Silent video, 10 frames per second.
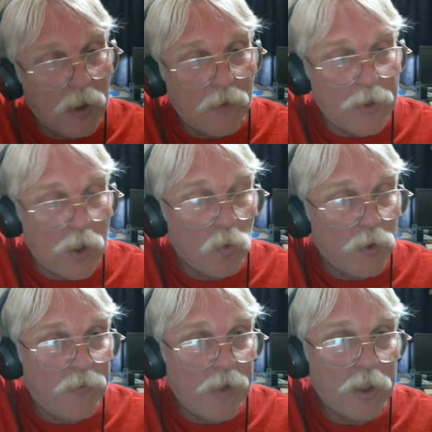The
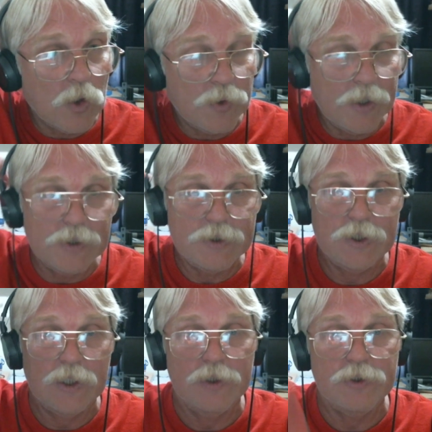only thing you'll need to
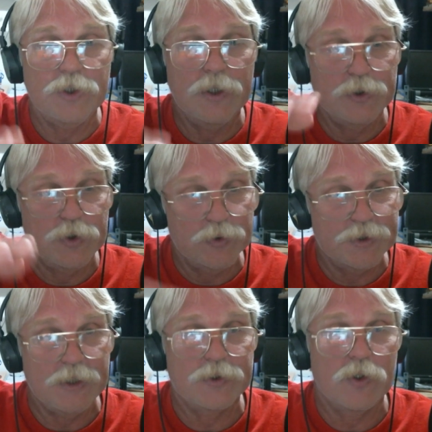change is your
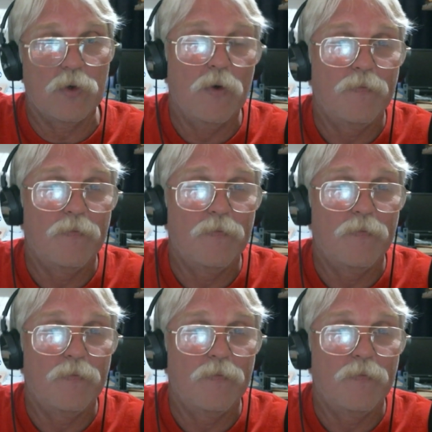Z zero.